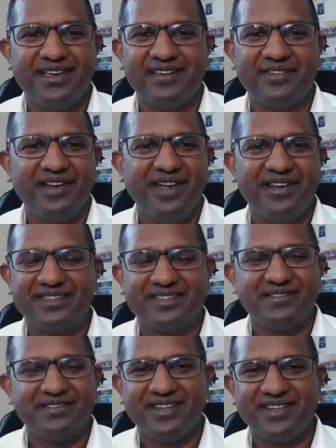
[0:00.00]
It really
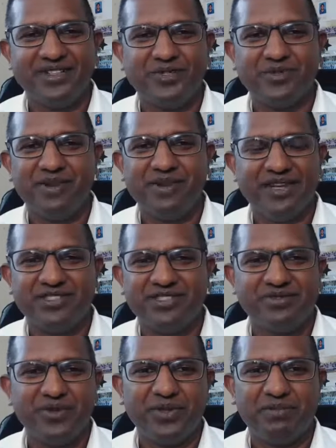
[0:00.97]
doesn't do much
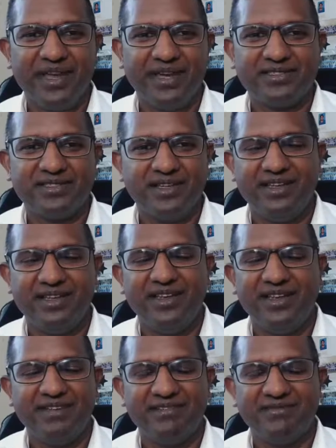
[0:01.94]
for the banks.
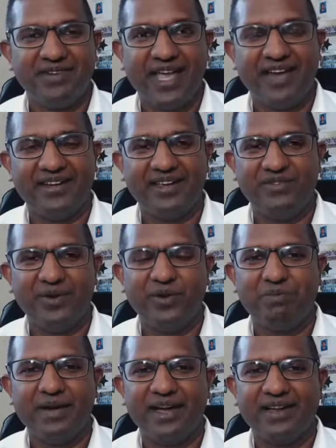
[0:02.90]
In reality, if you
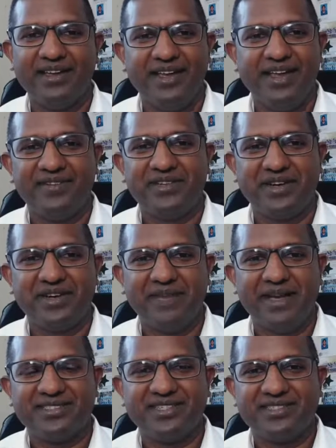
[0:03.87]
look back, every time
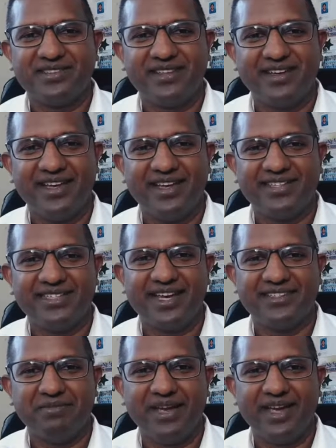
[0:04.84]
ASIC
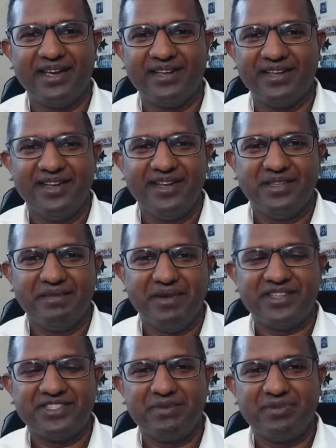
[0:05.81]
attacked a bank, the
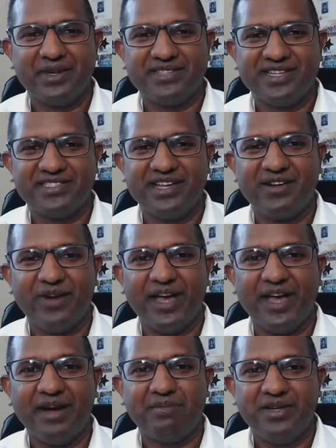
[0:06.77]
bank share price has actually
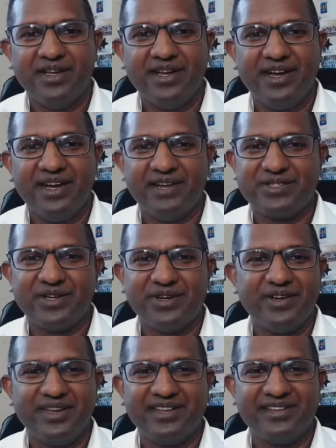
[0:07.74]
gone up.
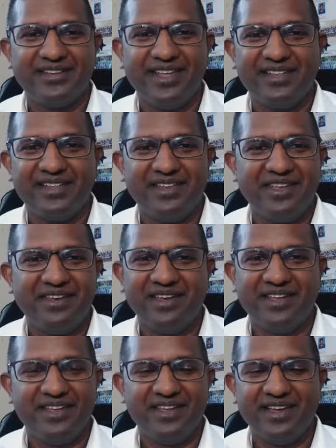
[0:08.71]
So in
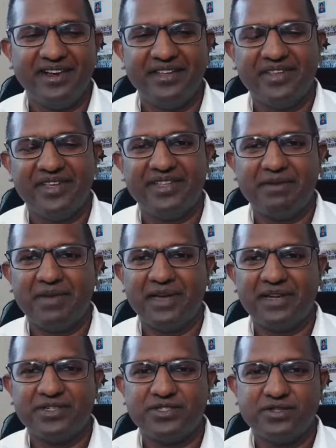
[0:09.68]
theory, I don't think that
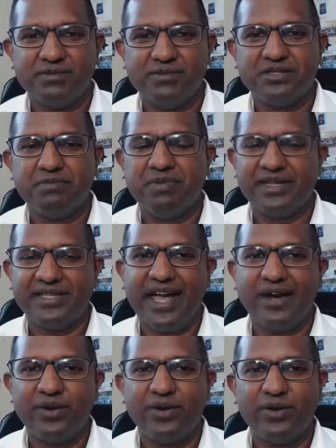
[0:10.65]
matters too much. But the
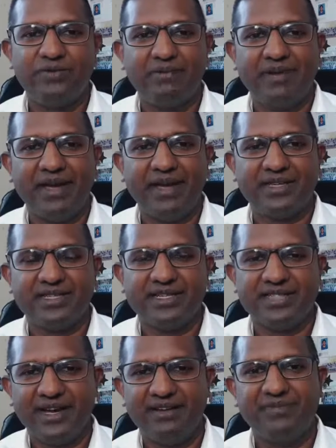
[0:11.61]
outlook for banks
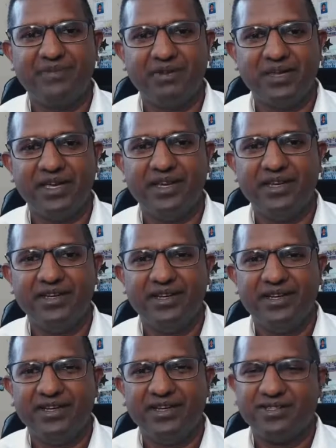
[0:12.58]
are tough from here.
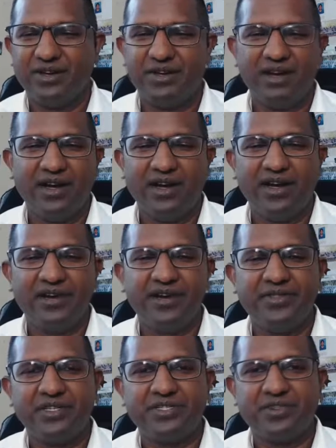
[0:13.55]
So I
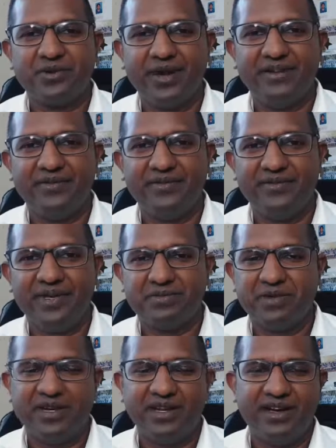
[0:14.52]
don't think it's a great
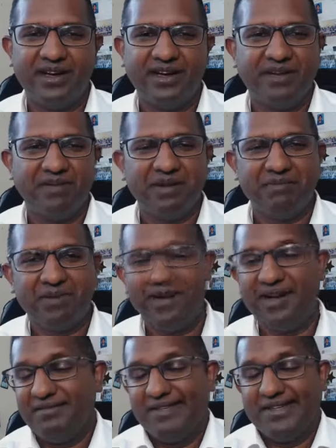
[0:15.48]
investment.
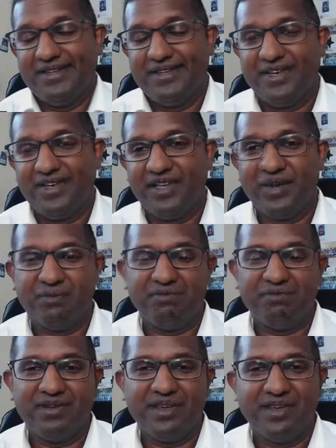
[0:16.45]
But
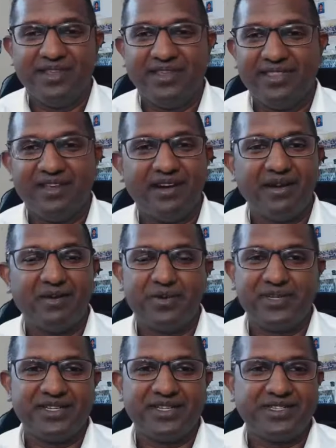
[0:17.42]
look, they are a
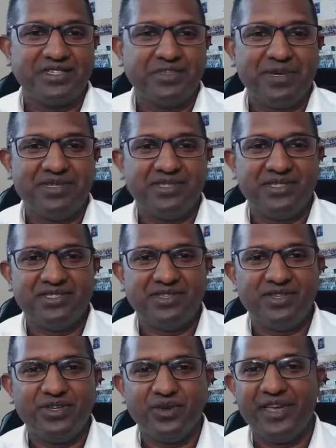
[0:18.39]
protected
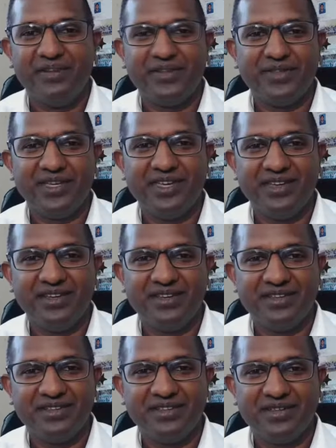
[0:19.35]
species. You're there for the
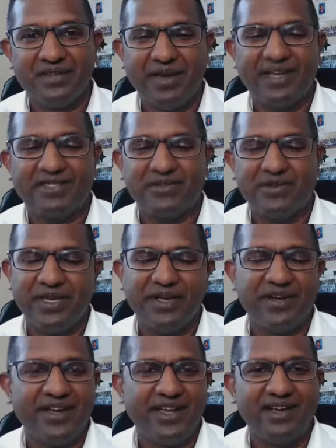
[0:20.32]
yield. The banks will
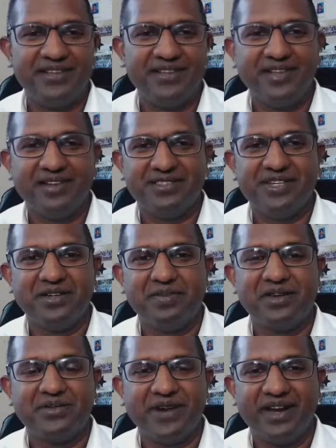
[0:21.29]
be okay. They'll still
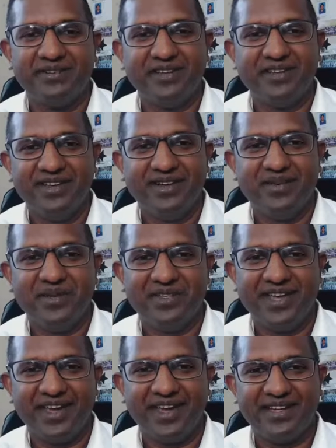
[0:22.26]
be around
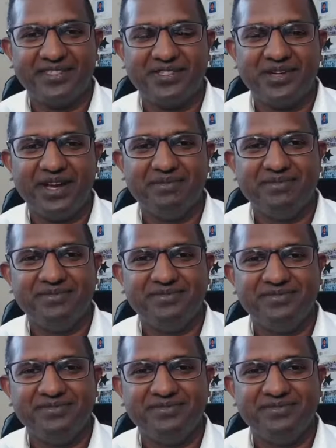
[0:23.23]
with decades to come.